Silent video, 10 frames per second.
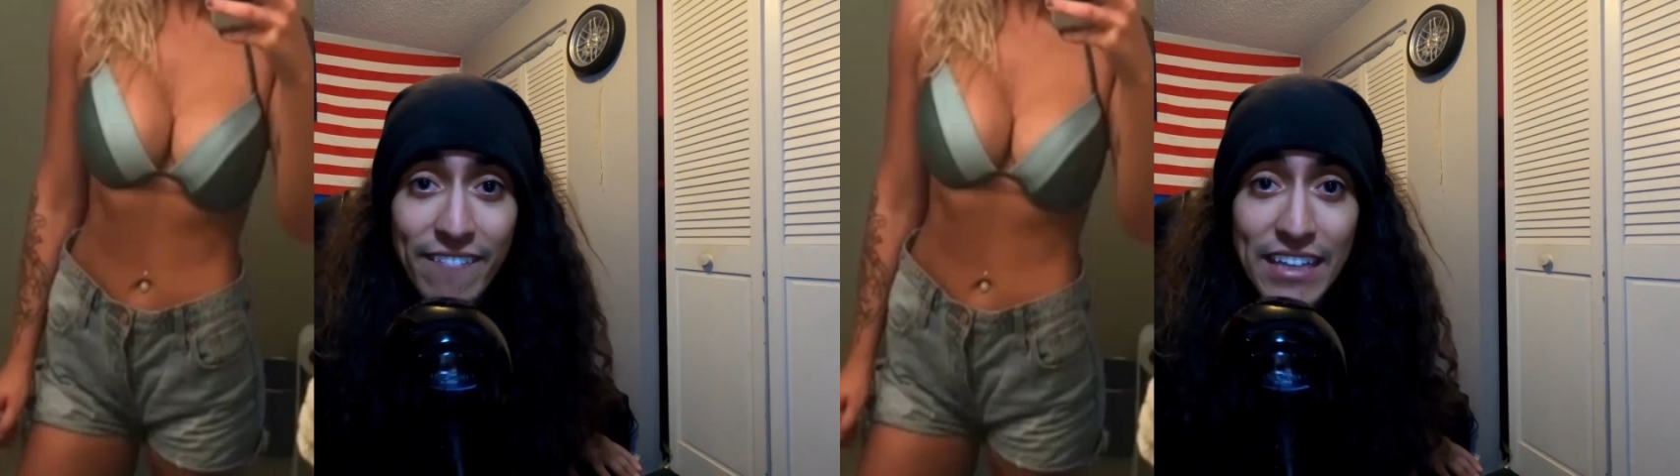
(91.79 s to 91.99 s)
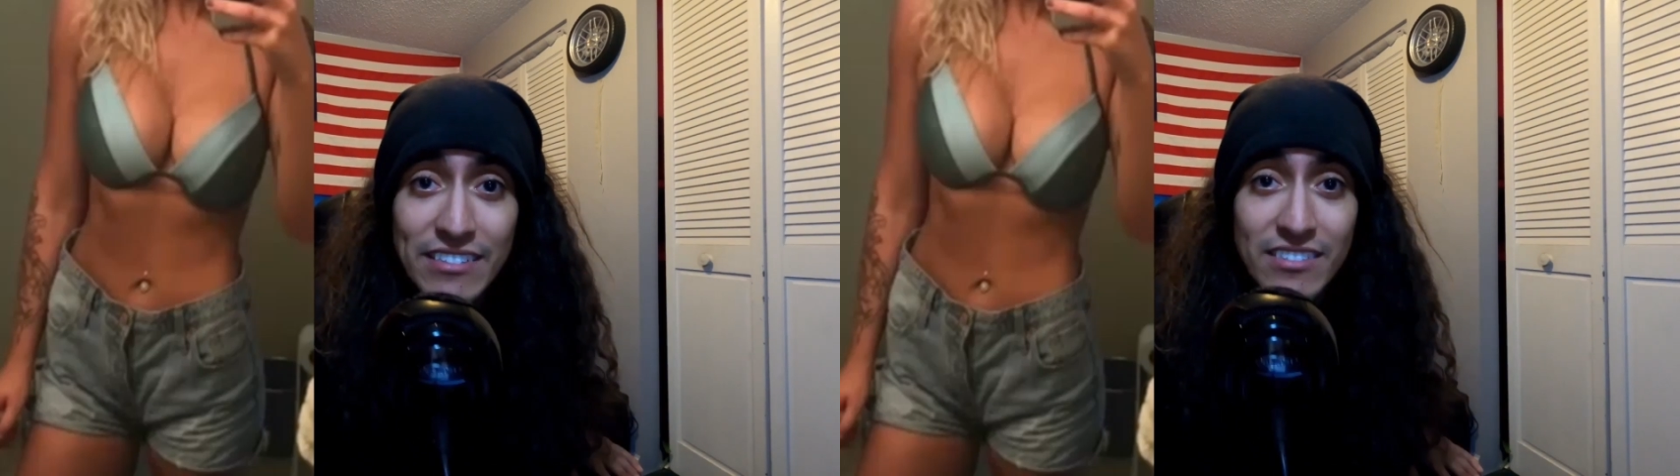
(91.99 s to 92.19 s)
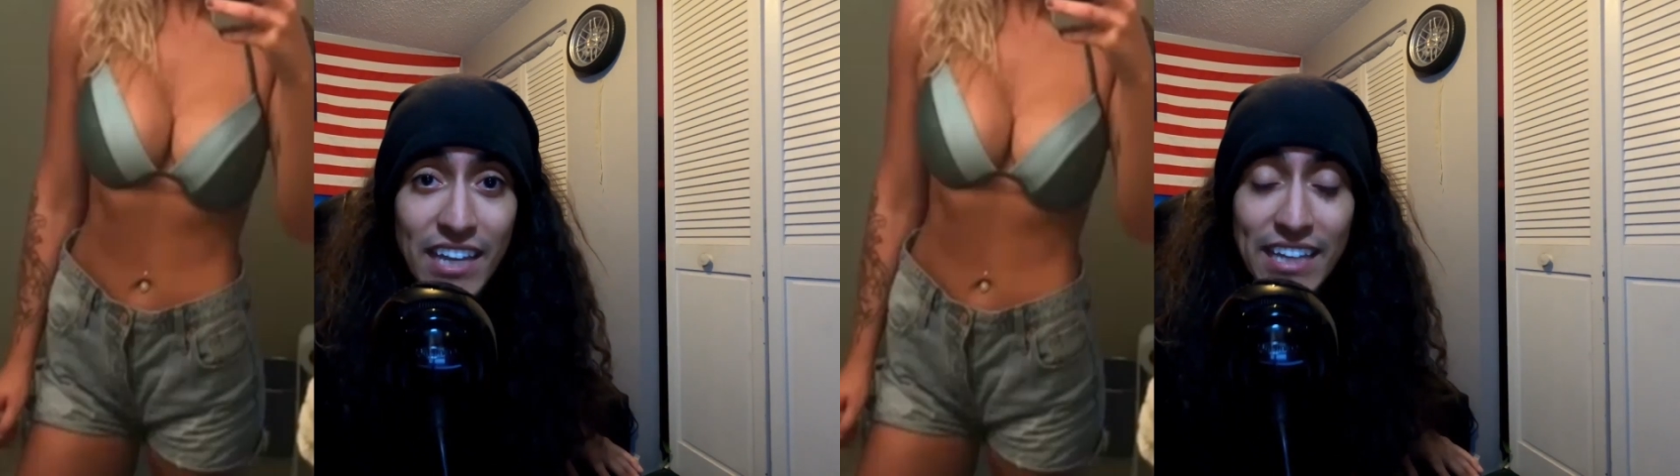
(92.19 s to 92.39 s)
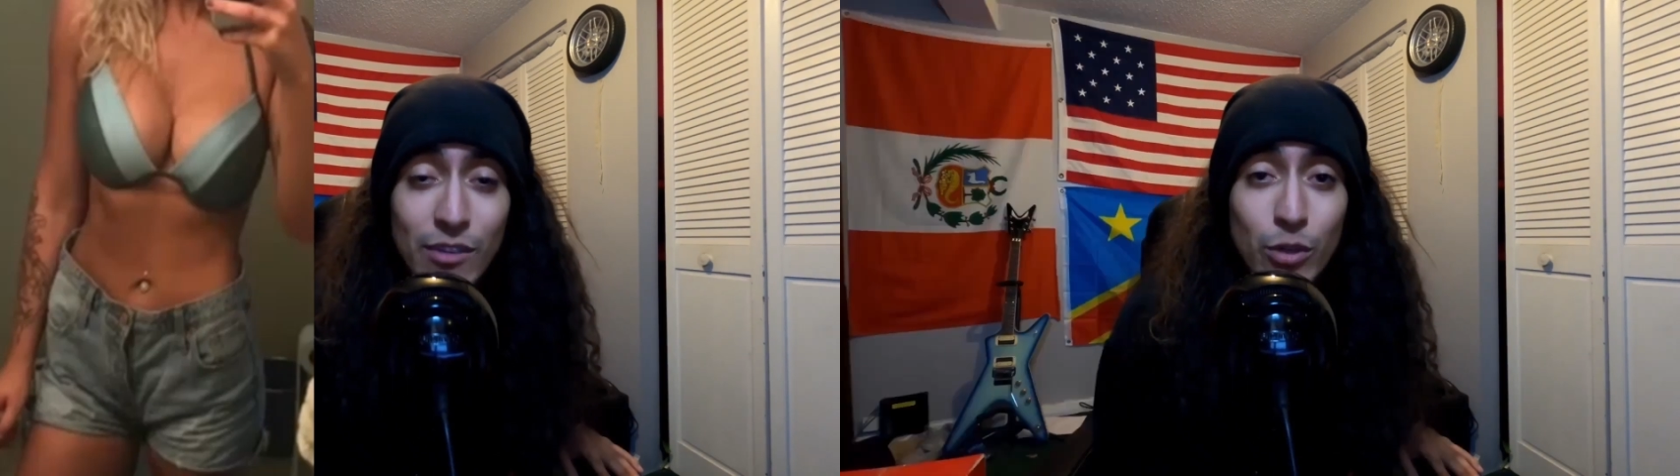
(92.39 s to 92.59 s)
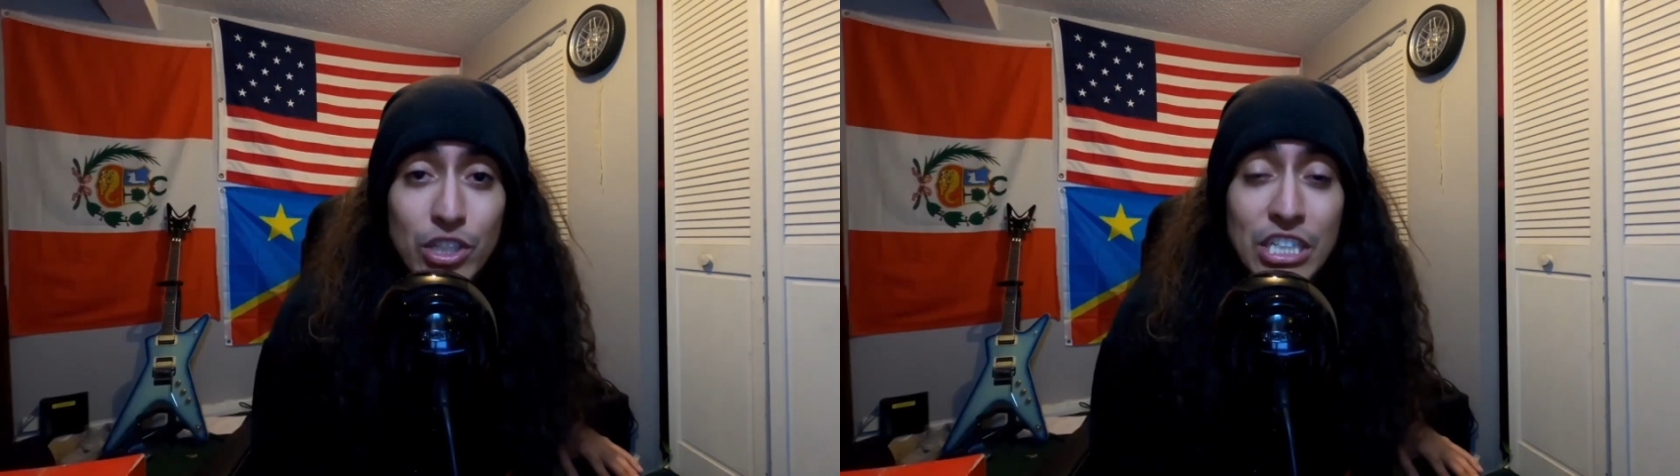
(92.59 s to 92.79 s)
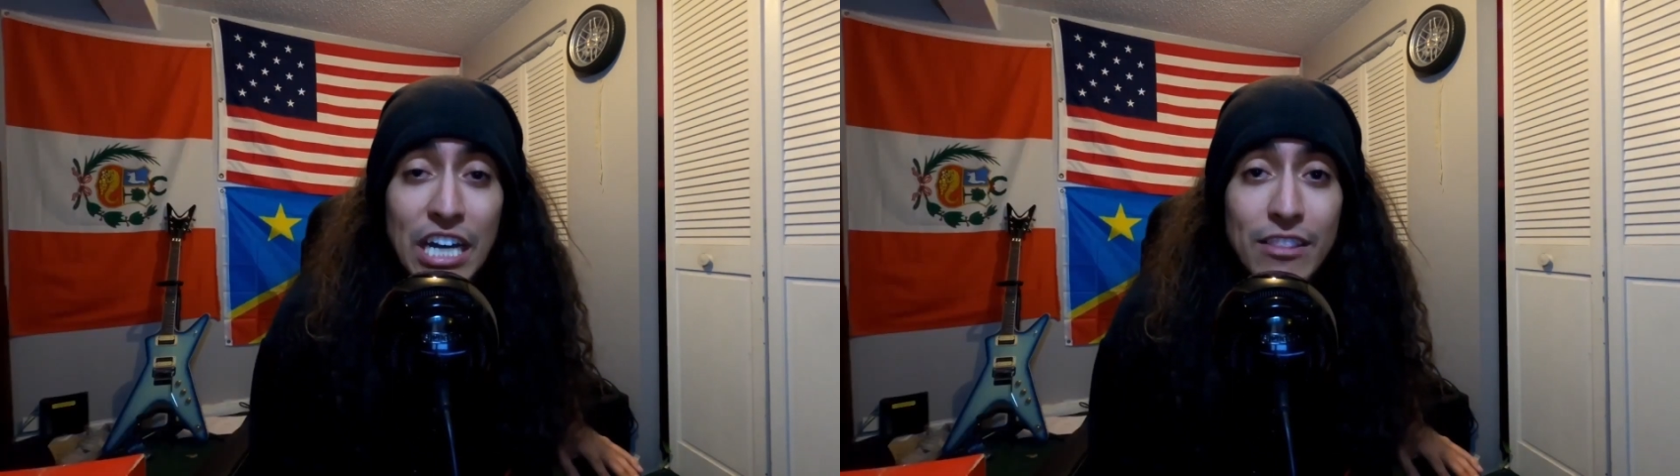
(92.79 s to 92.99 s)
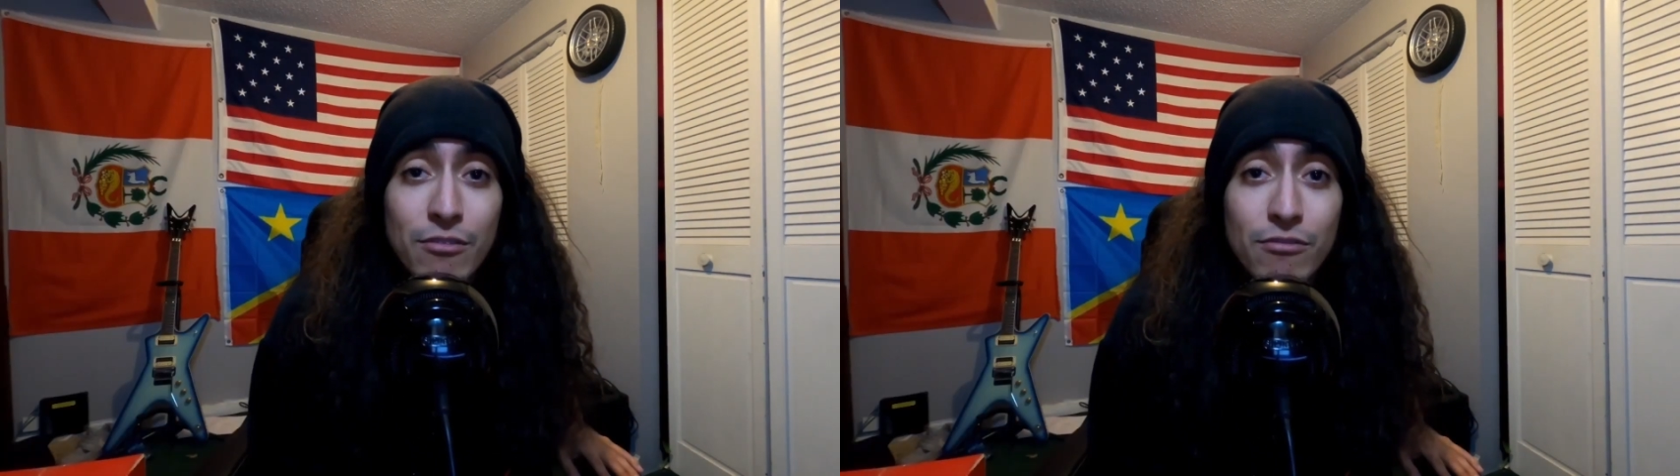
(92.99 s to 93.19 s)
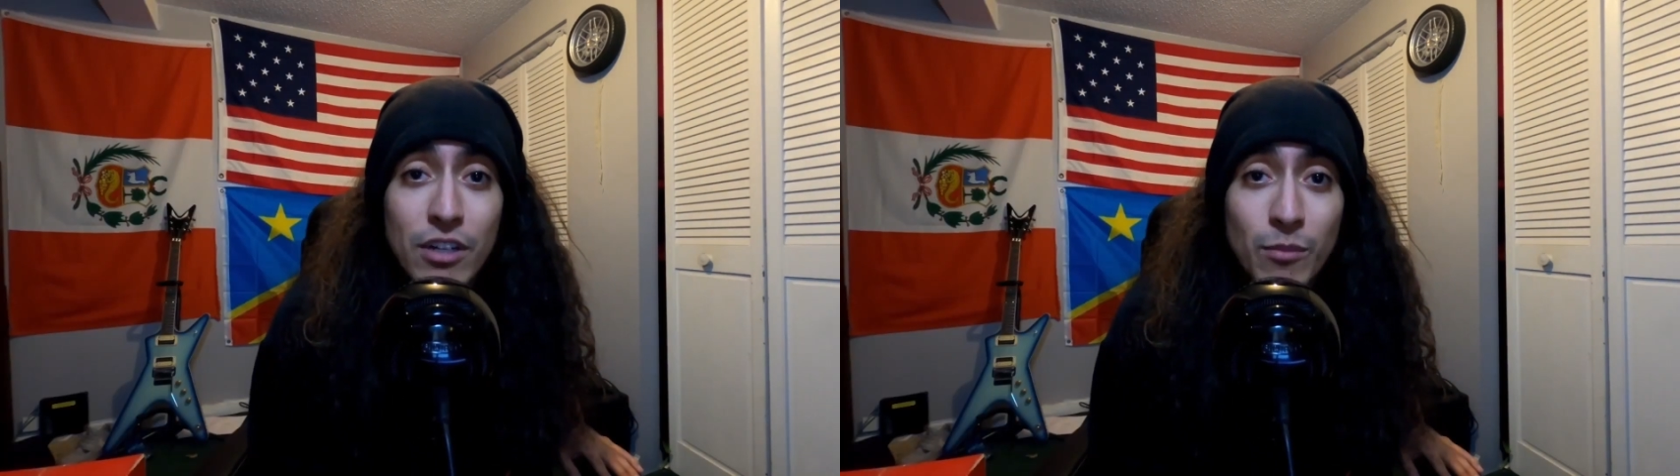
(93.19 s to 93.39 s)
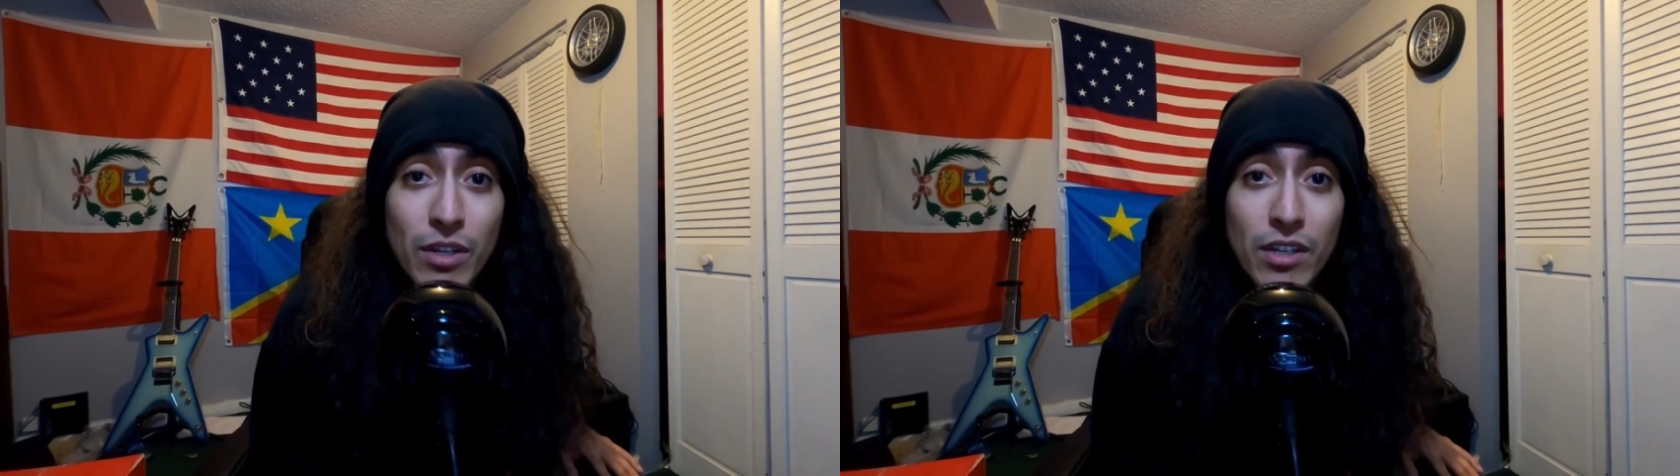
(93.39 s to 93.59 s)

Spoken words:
That's exactly where she got them from.